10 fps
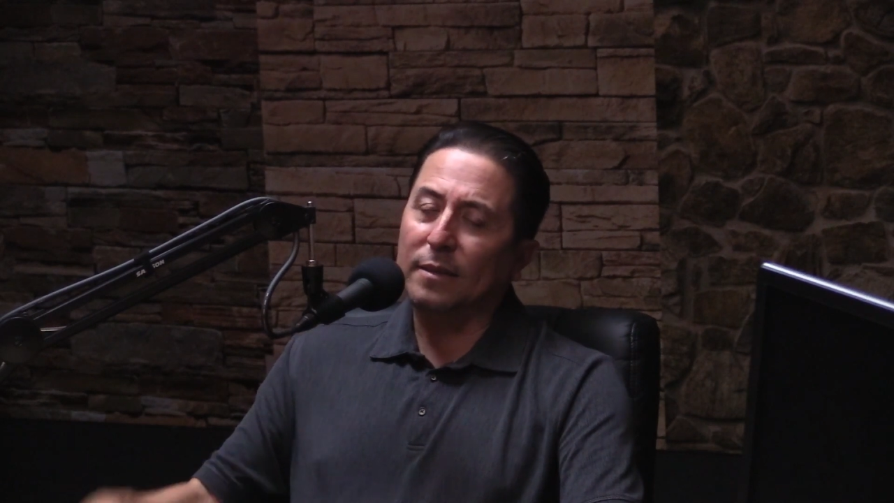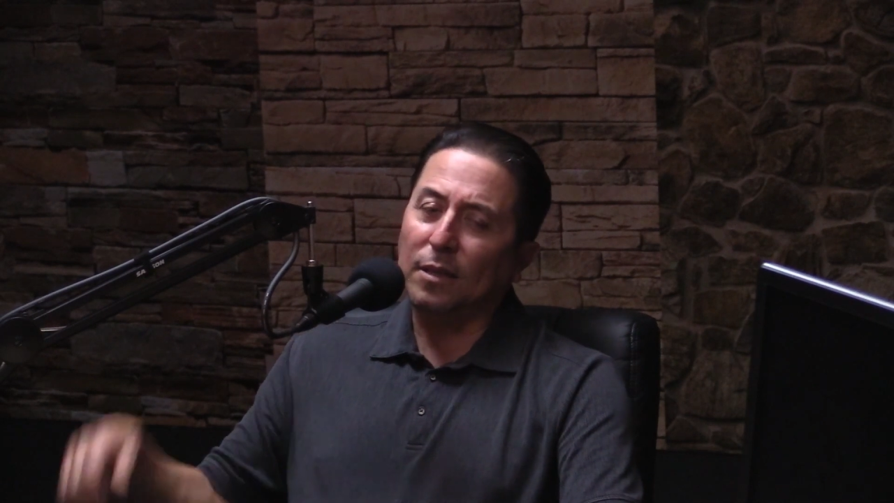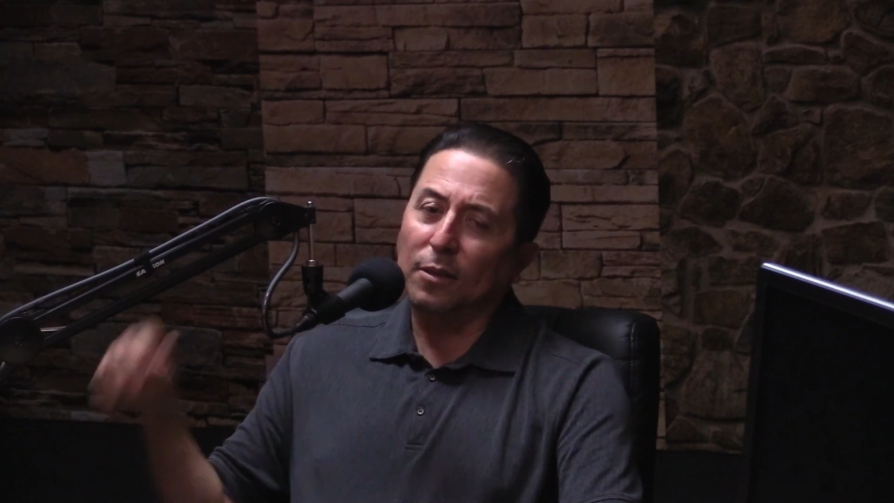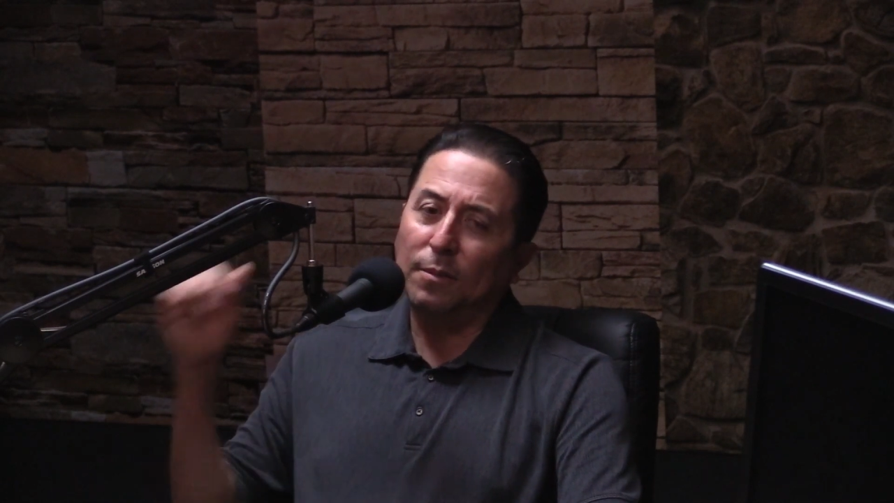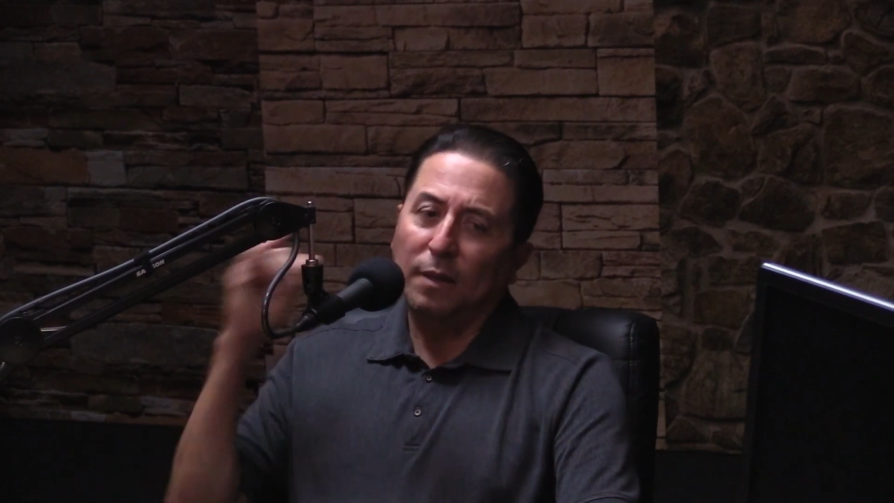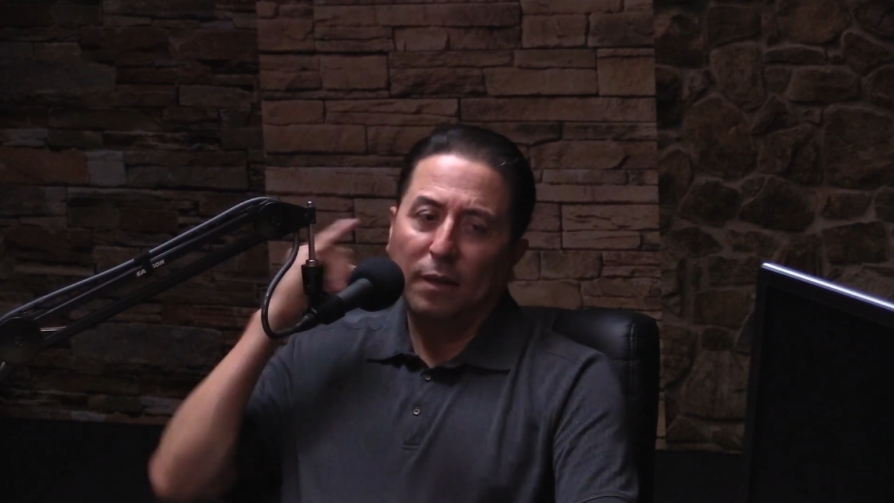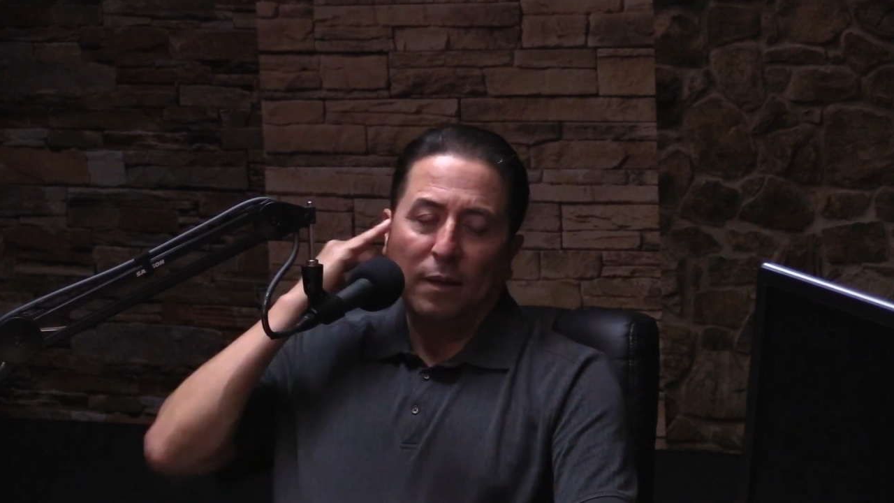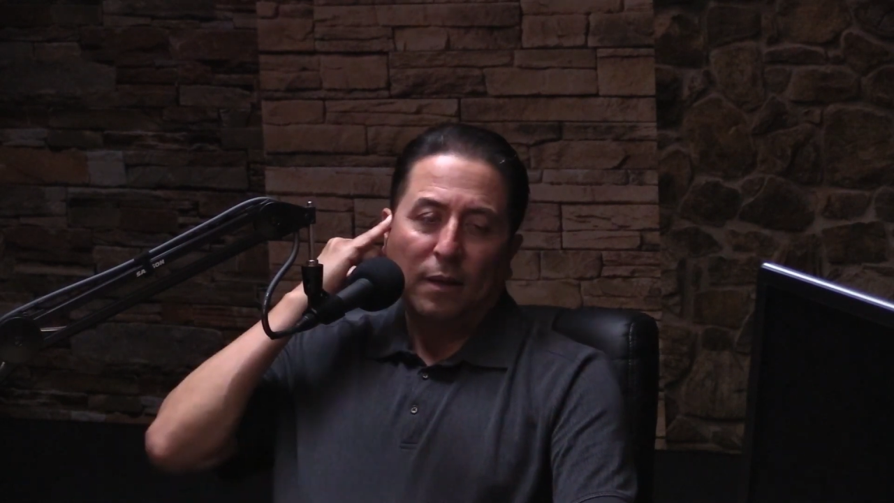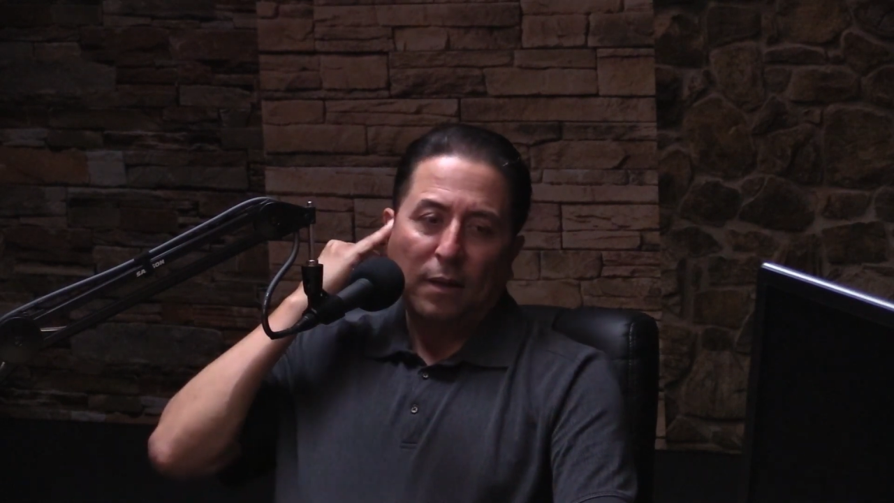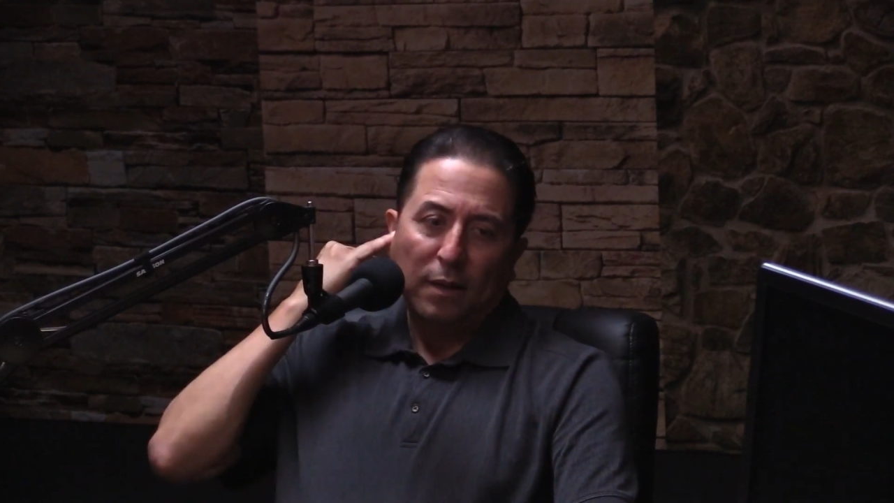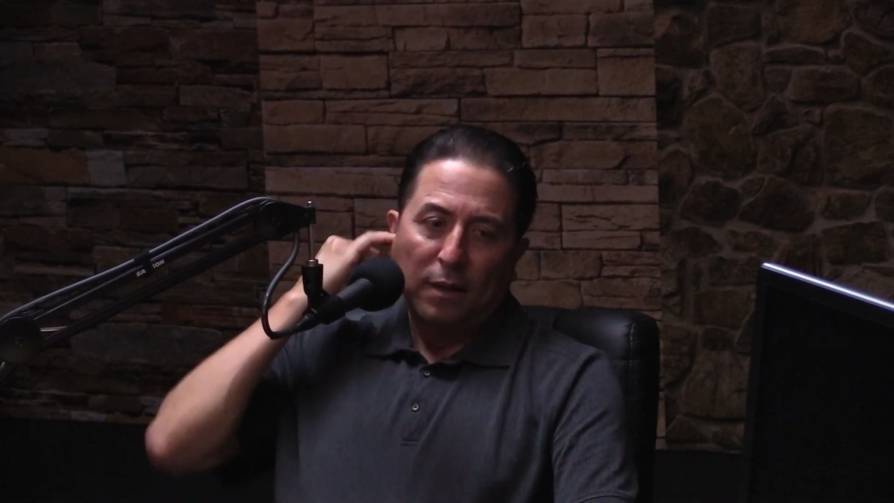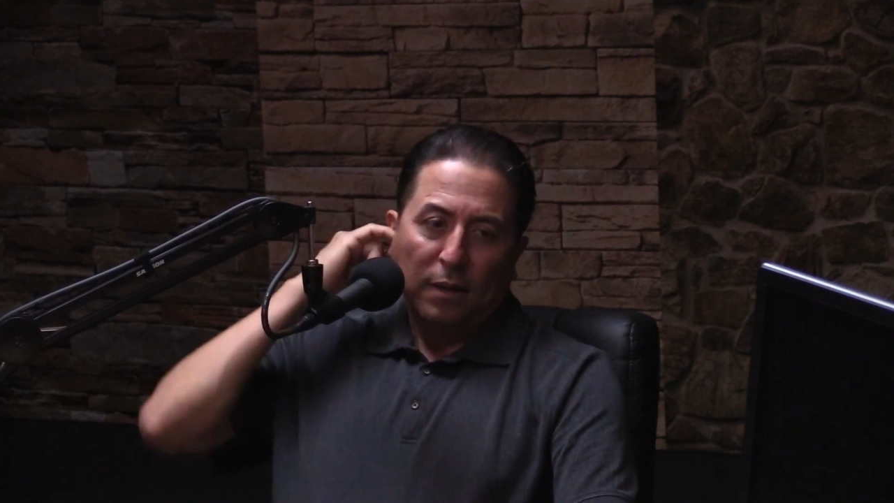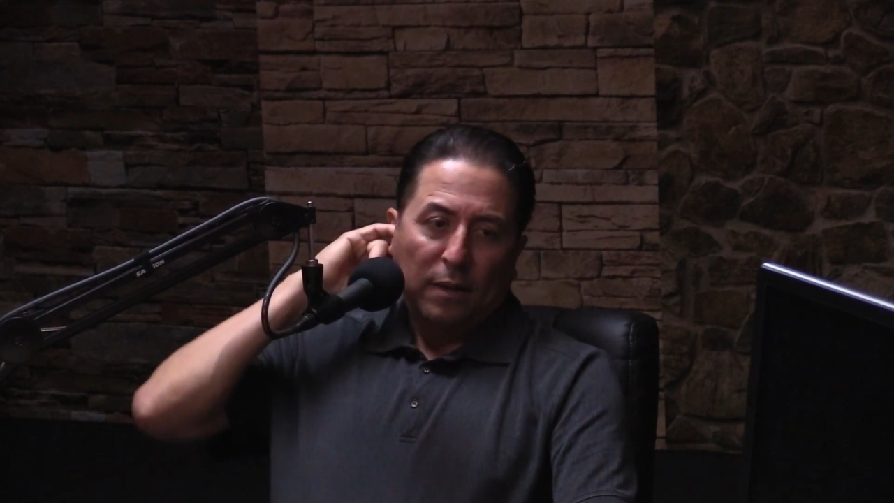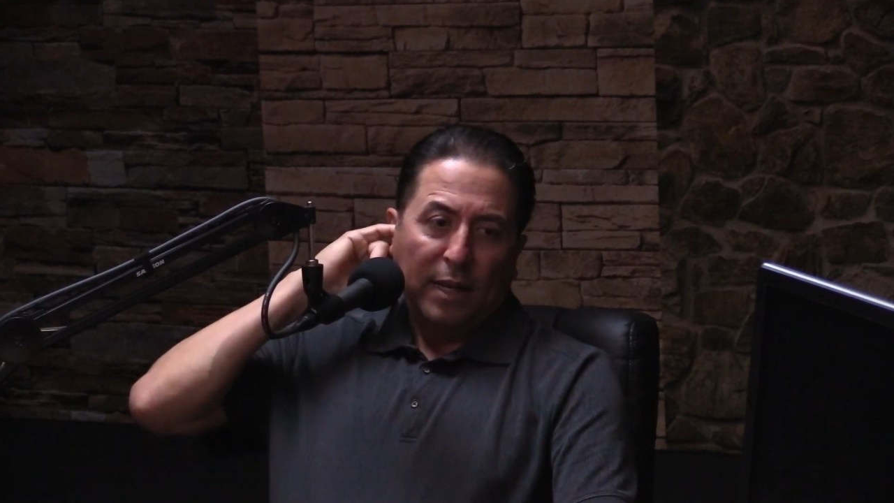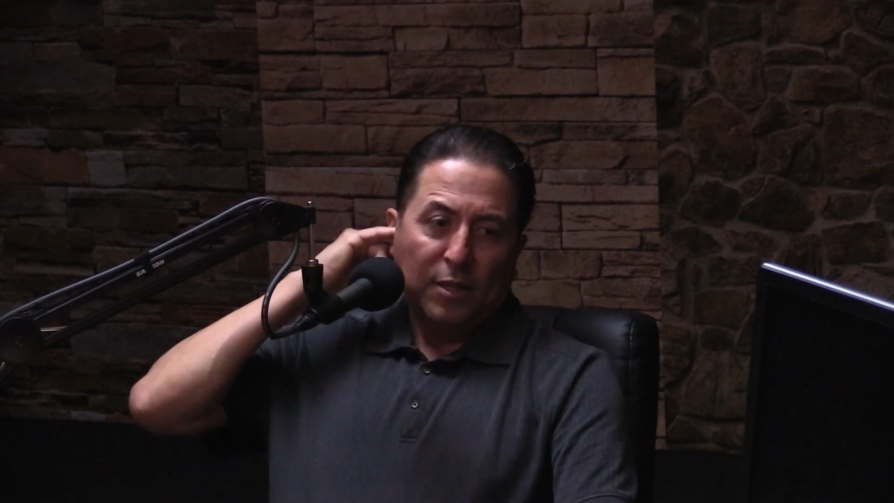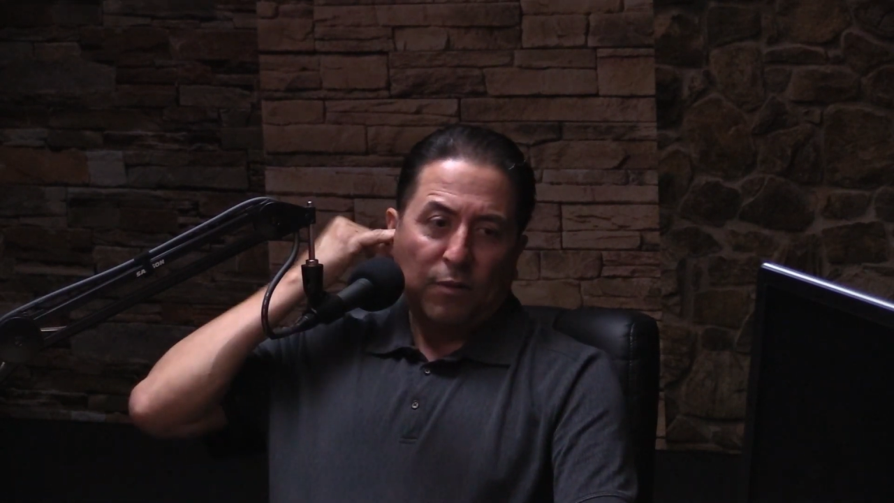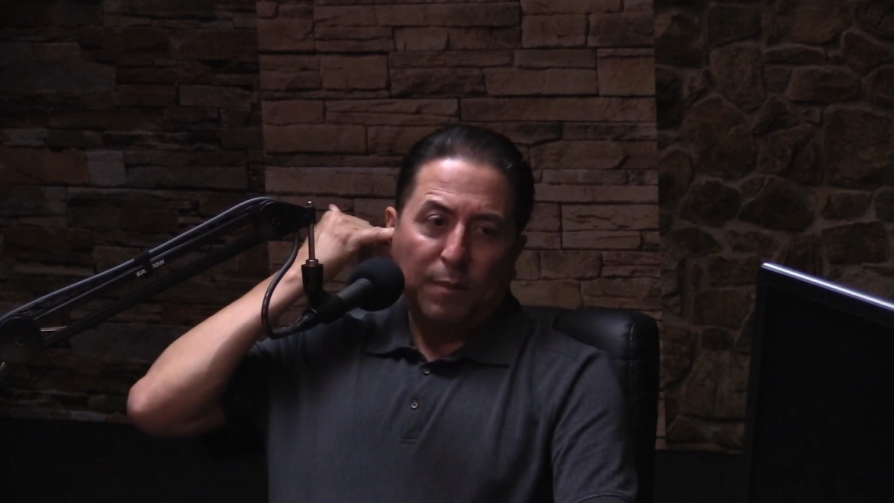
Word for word: So that's